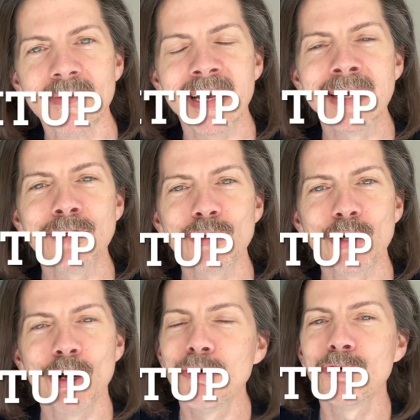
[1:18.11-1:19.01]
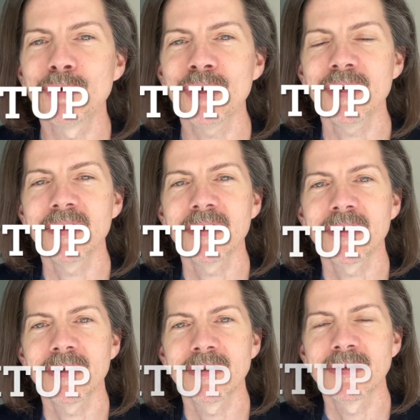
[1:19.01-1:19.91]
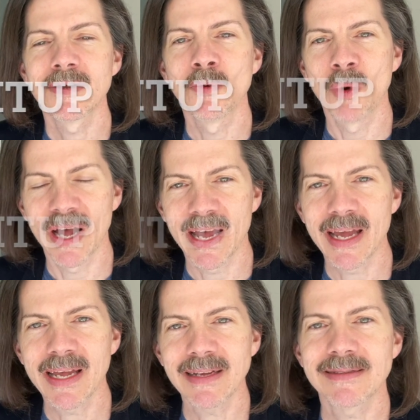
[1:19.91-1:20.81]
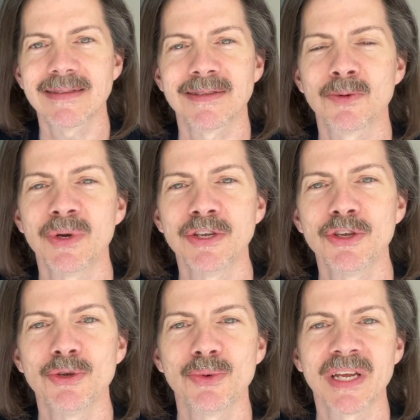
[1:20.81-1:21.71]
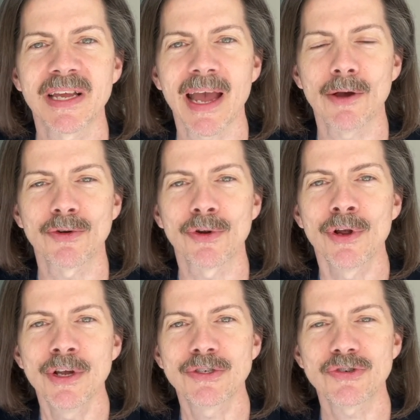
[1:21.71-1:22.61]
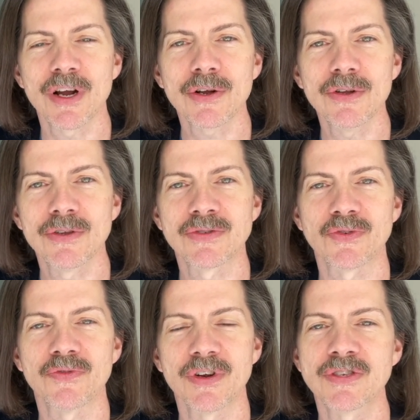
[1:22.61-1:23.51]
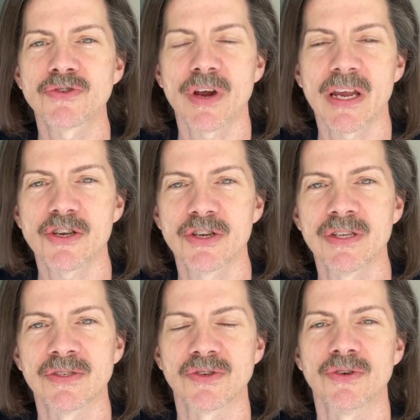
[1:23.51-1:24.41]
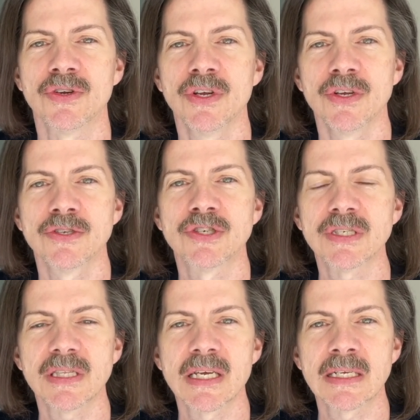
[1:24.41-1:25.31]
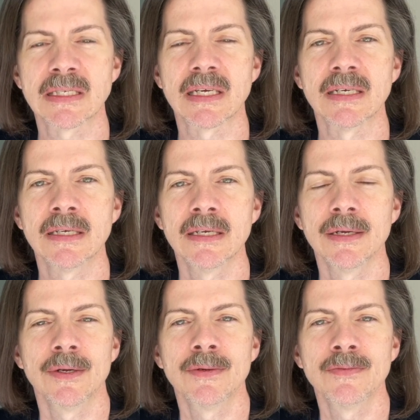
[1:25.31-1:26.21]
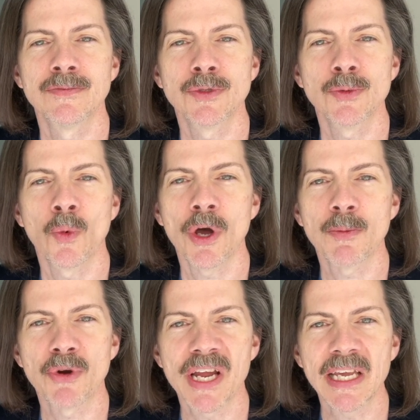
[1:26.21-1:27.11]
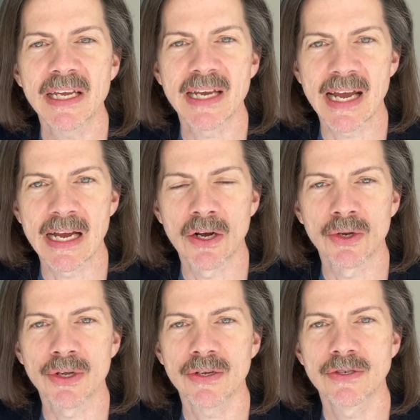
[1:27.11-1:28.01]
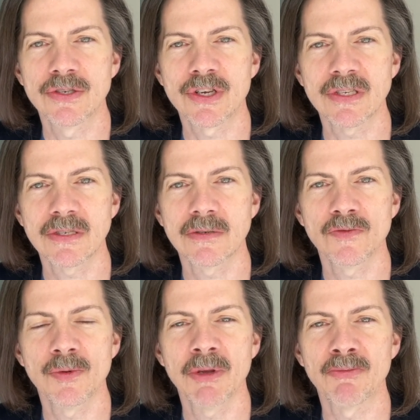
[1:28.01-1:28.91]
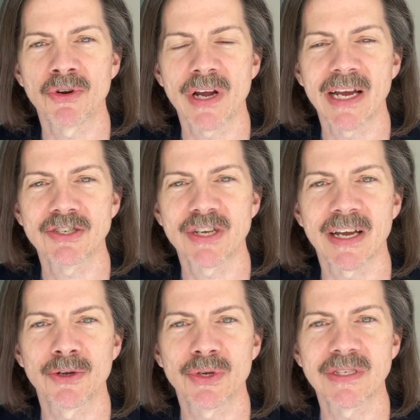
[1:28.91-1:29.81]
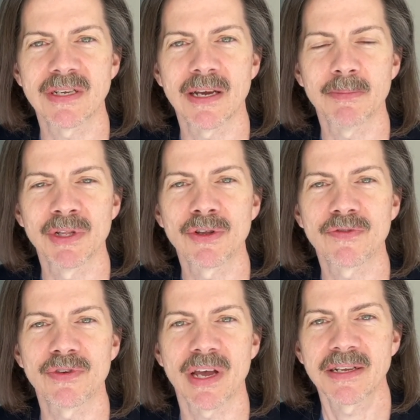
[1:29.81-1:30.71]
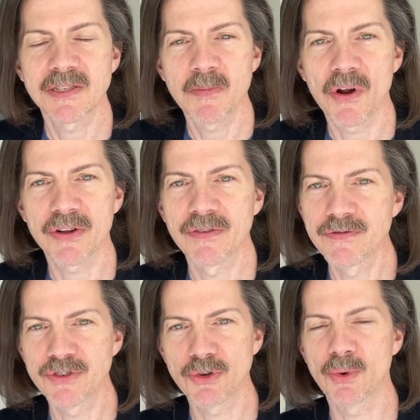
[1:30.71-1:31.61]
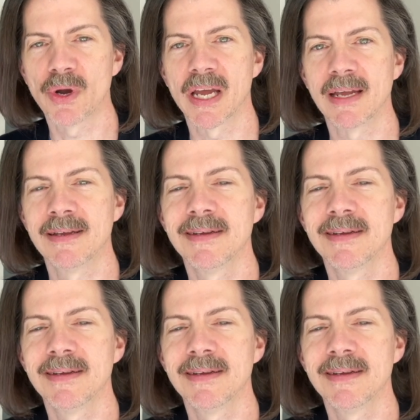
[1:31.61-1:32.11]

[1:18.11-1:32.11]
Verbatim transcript: in your own way when you encounter struggles or frustrations or just things that want to bring you down, just remember hashtag Chris It Up and look for that spark of joy